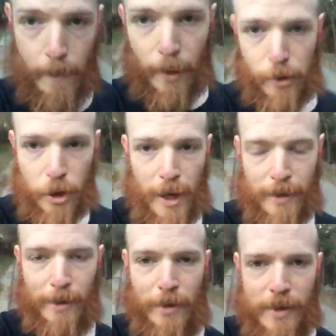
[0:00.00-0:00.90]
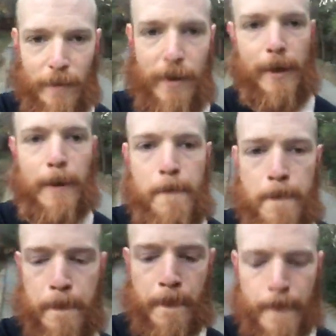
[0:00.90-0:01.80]
milk chocolate or something.
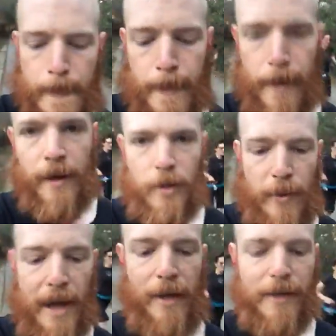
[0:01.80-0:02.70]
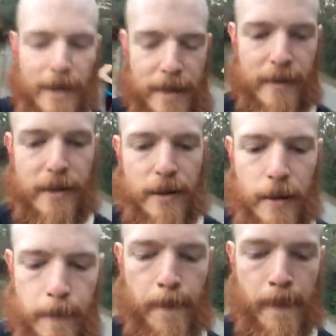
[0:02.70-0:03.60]
And the reality is,
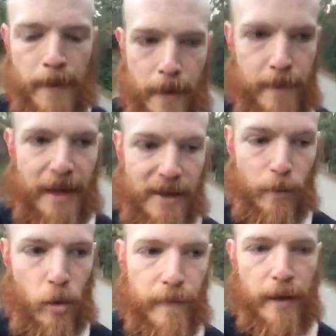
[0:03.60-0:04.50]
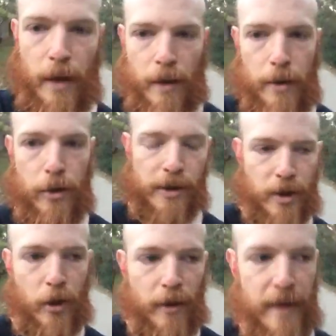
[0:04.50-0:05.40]
that's more of an urge,
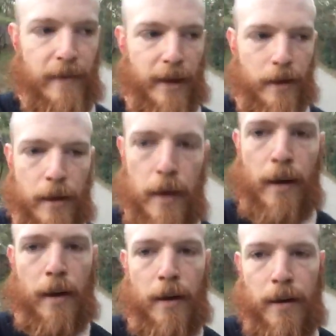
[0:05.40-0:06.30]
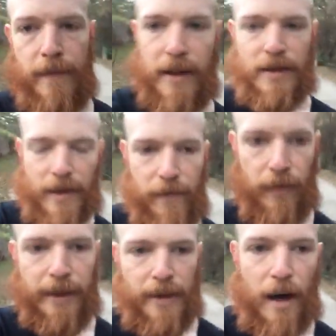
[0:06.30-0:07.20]
that's a craving. That's
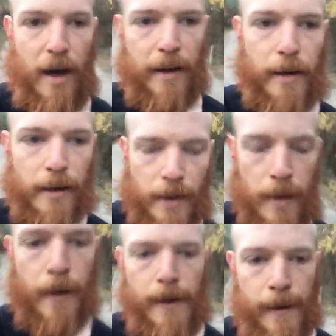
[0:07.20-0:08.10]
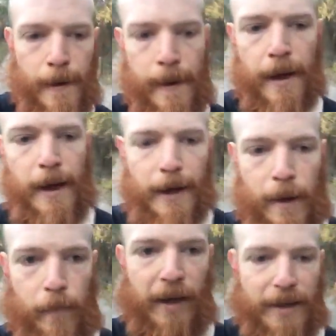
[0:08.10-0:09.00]
definitely not
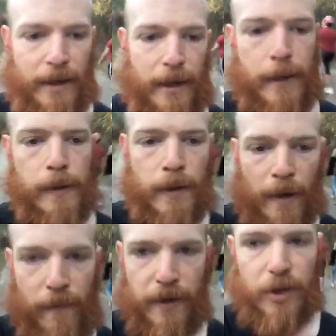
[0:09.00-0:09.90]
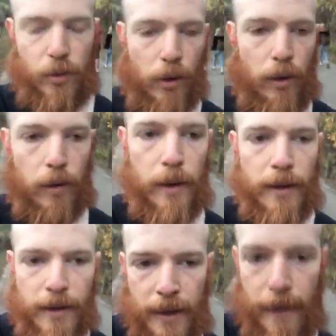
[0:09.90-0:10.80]
like a visceral,
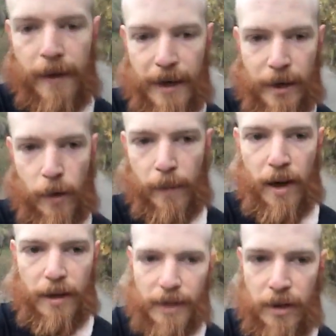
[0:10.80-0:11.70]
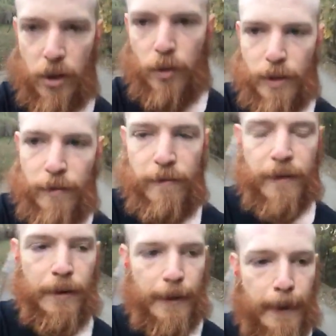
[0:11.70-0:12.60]
inner body intuitive
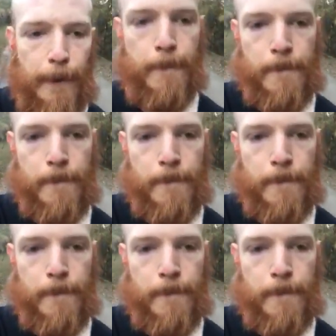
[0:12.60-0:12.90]
feeling.